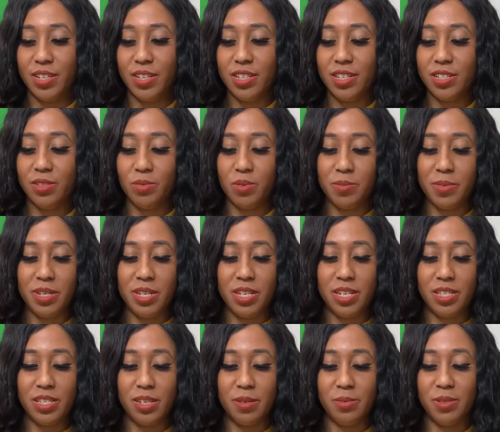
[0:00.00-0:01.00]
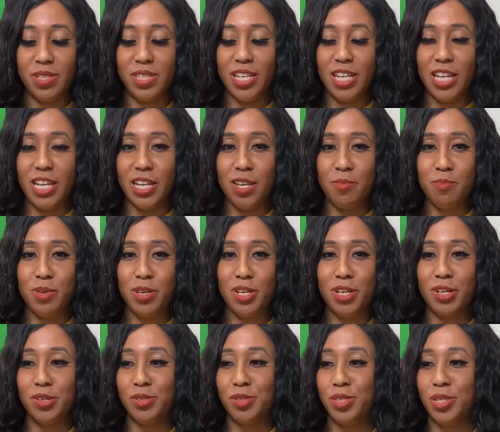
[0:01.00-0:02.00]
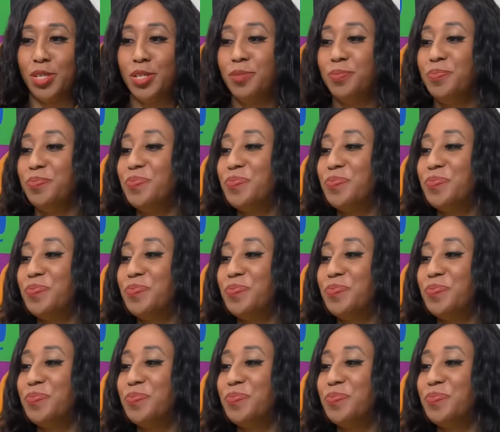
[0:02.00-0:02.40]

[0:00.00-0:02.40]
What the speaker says: these women did something silly. Let me go see.